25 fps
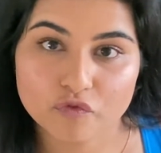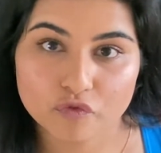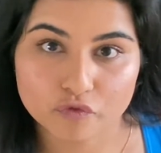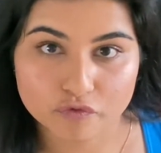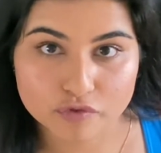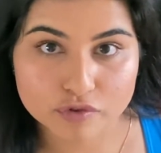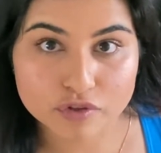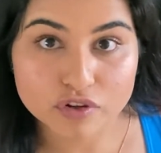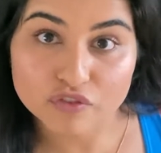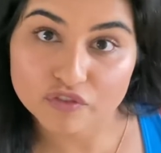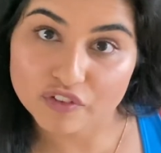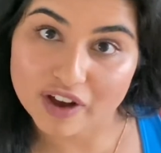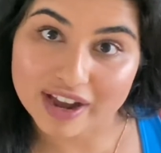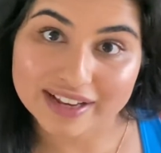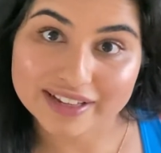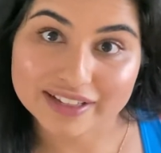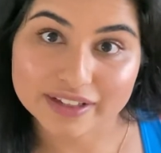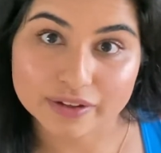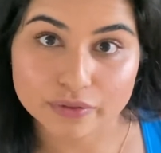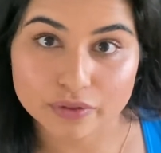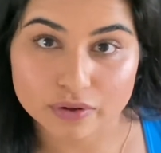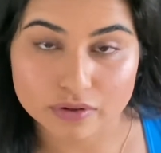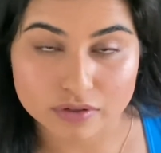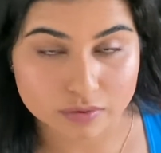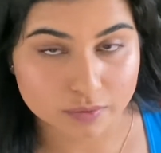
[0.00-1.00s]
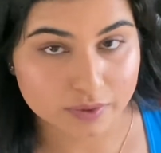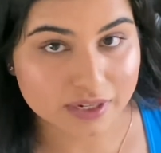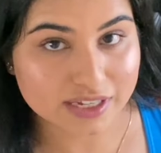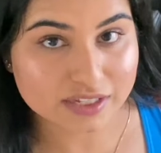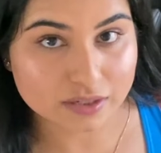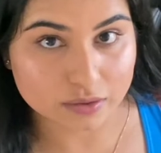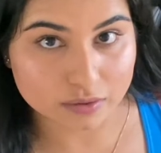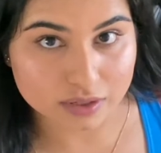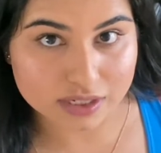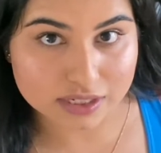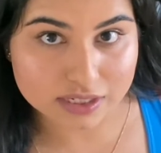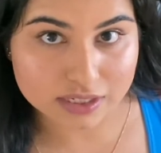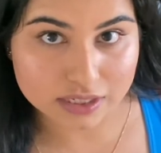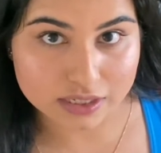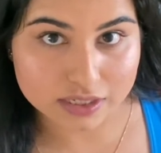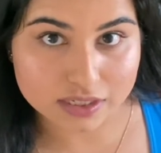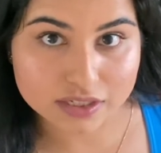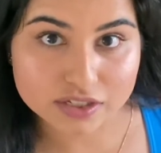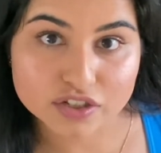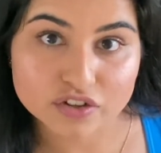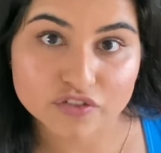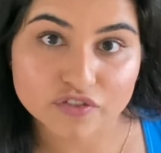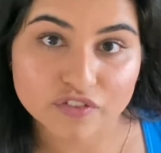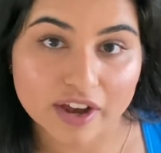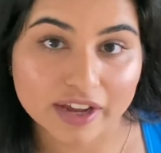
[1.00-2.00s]
to find you those resources,
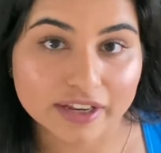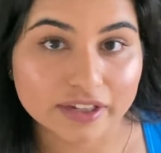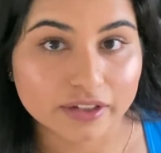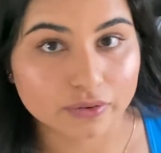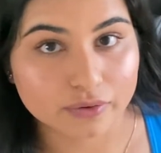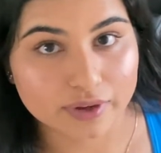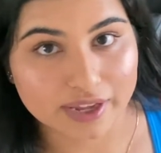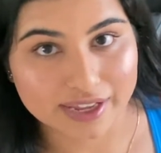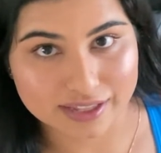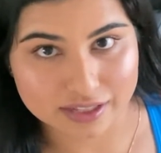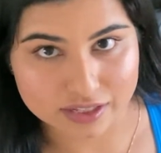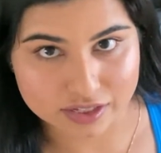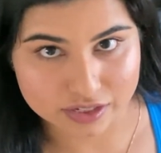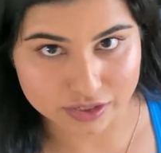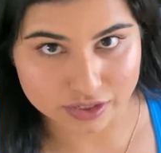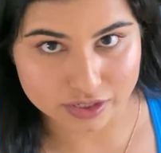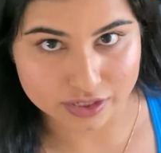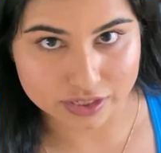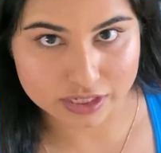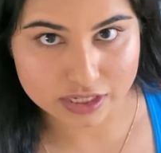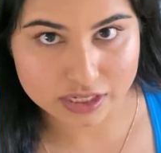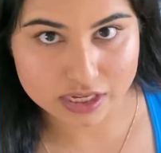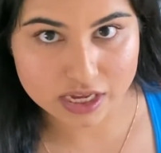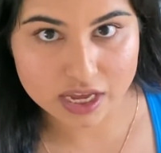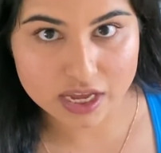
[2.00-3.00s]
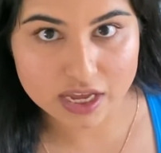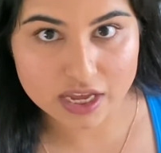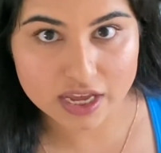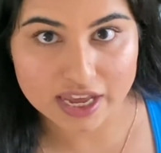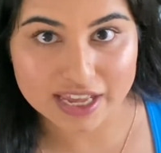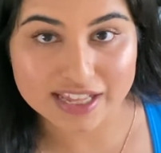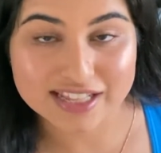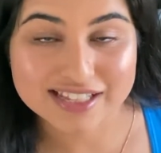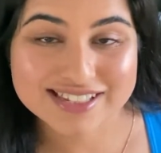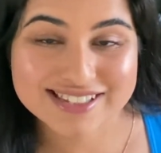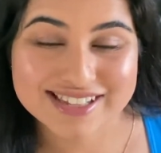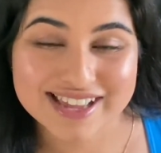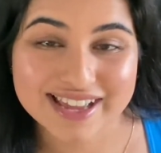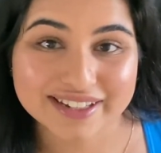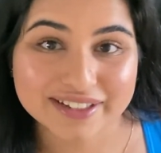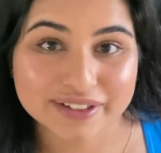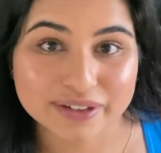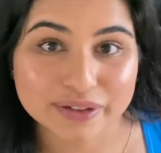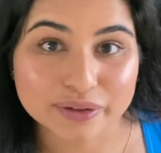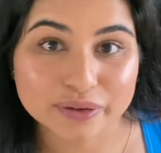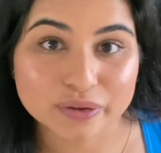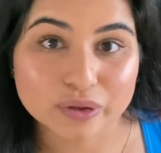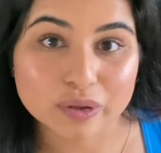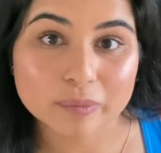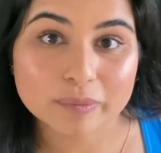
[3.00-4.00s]
to find you answers. Instead,
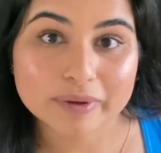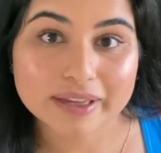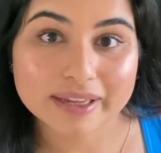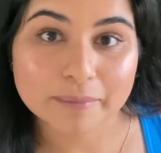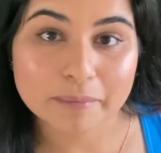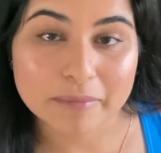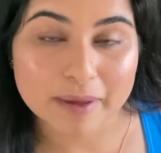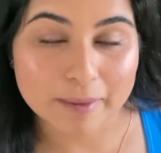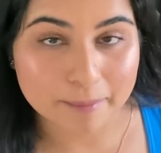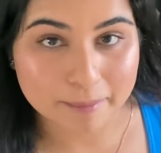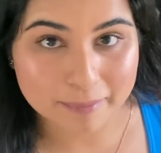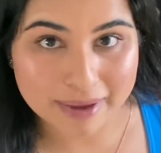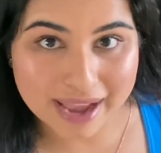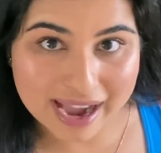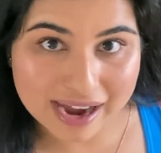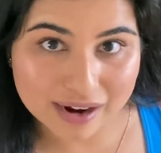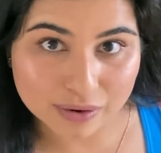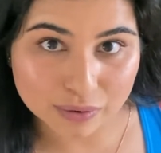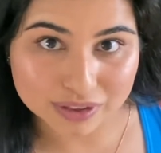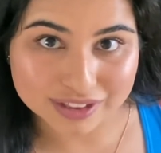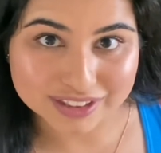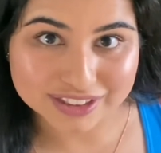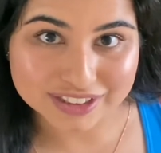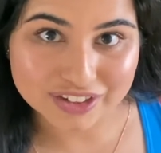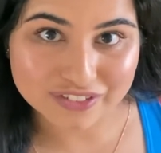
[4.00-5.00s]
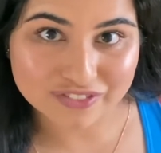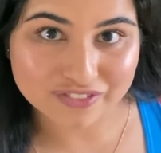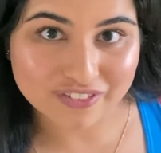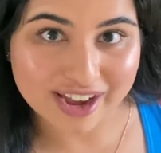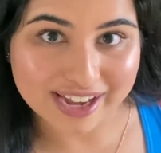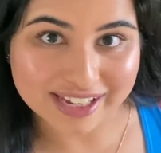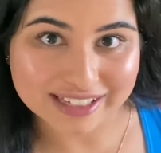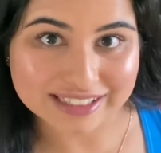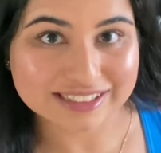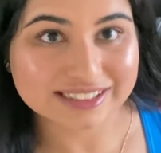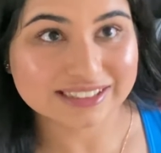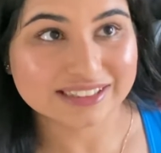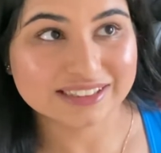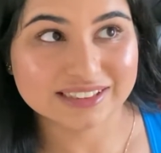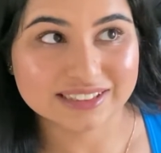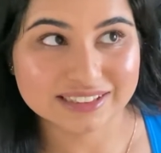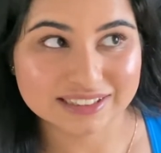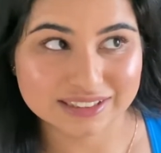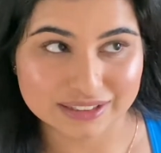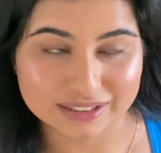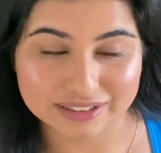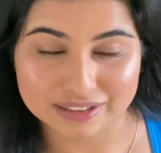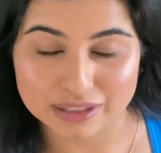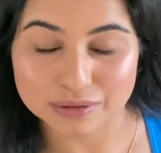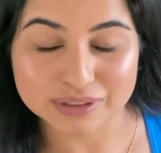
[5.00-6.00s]
you'll be empowered to find
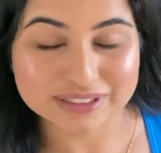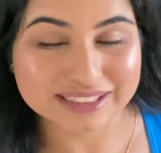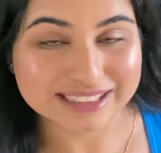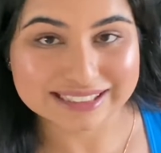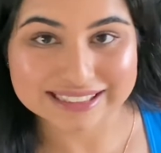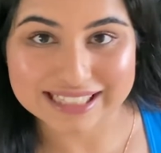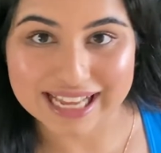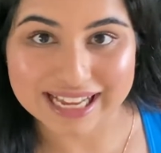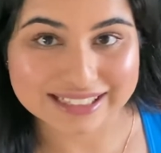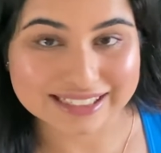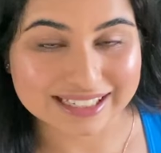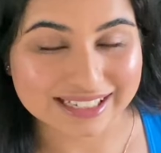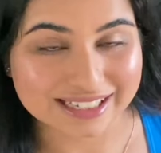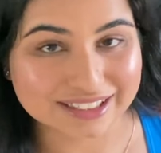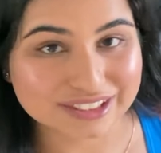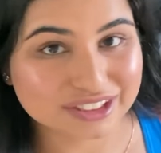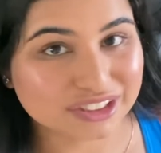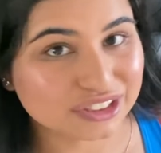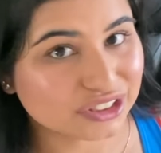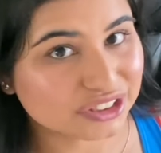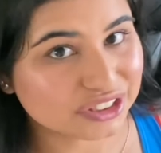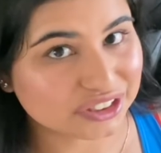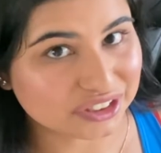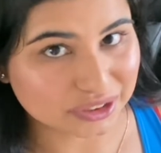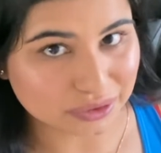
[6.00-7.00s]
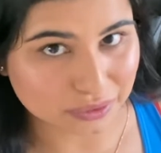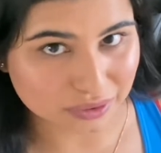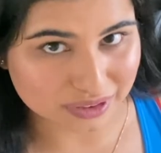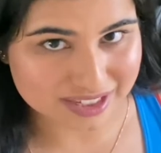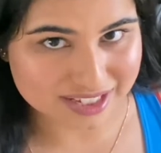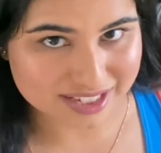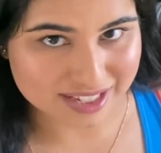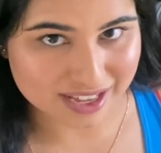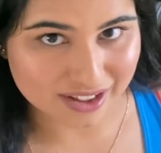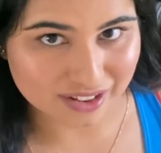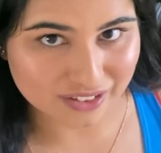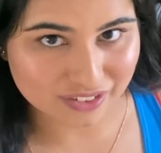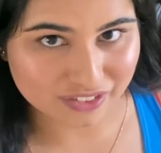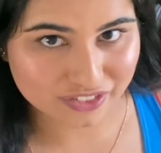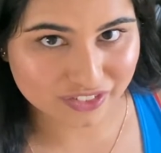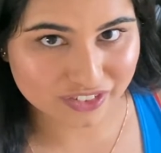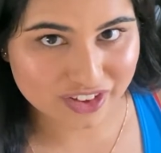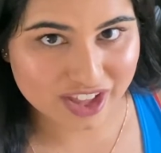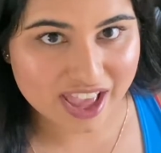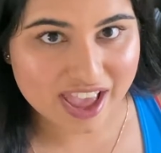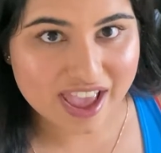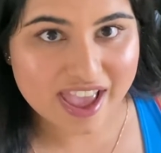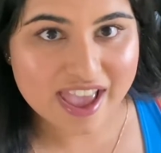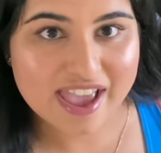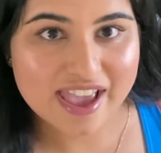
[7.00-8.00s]
those exact answers yourself.
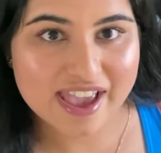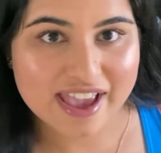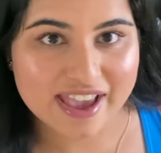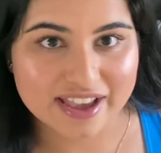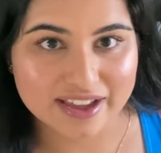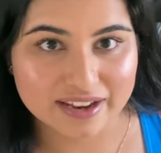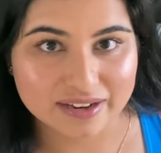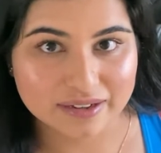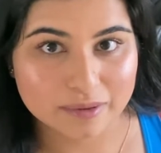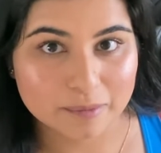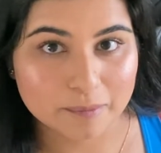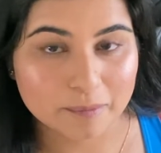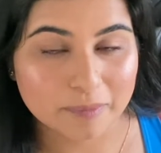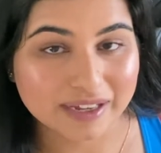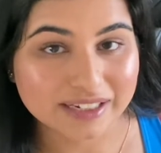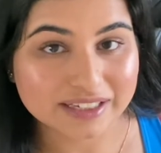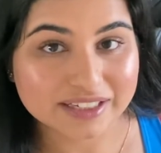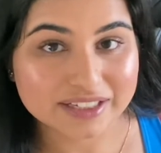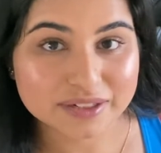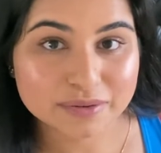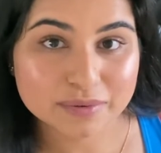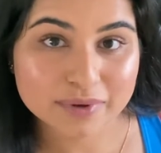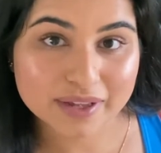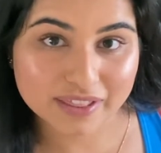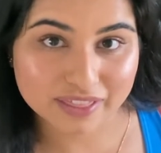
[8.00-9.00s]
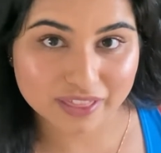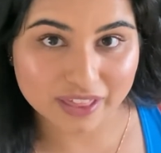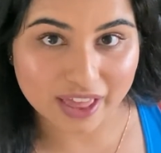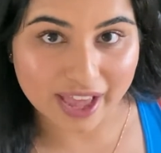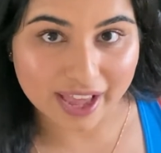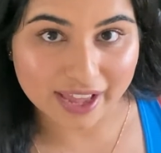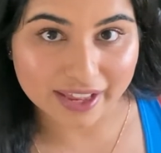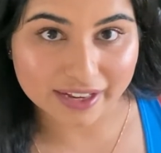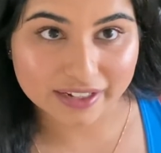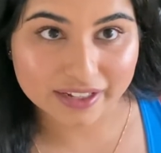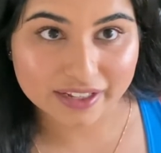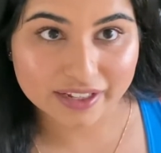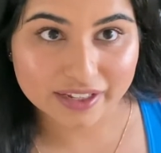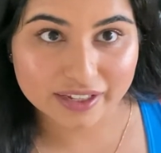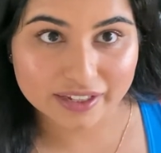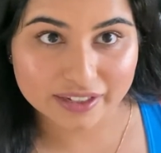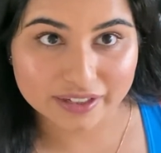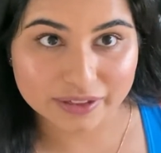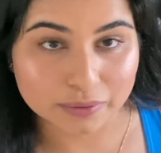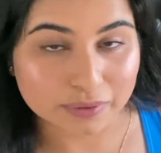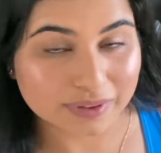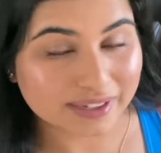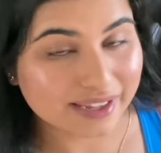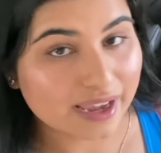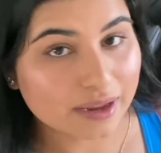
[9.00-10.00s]
And by doing that,
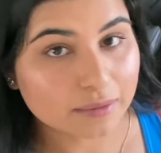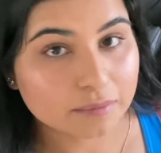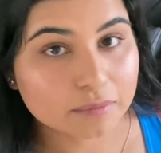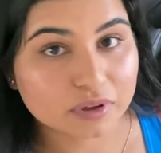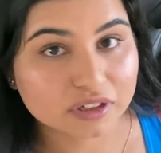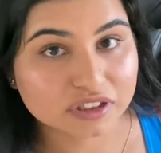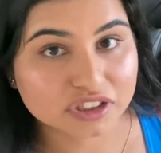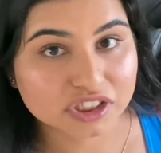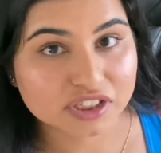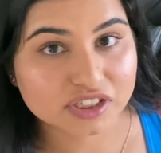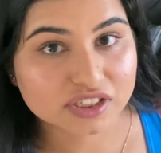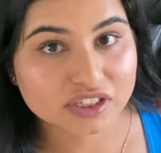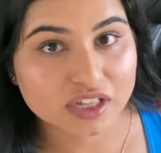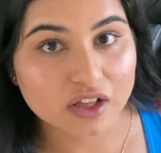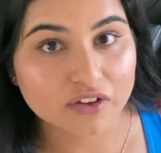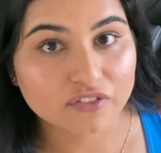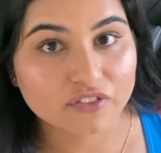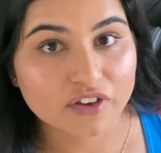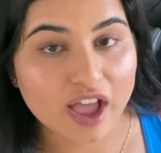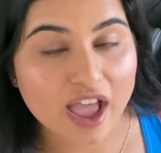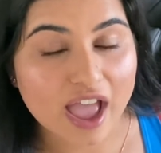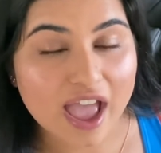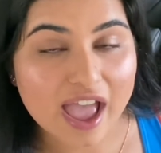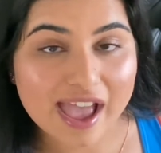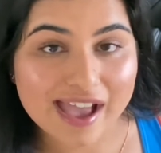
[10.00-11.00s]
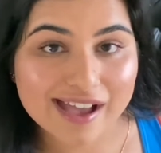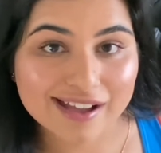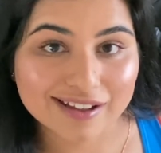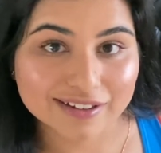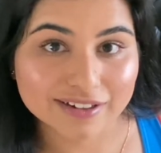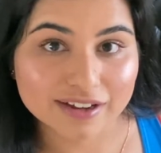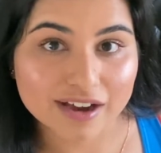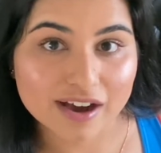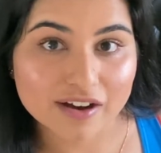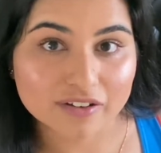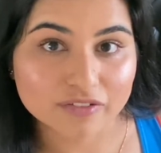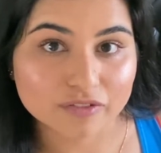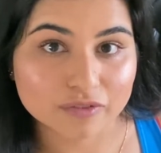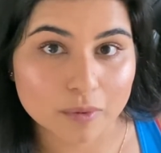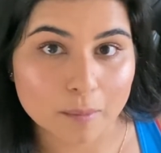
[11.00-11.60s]
you again put yourself ahead of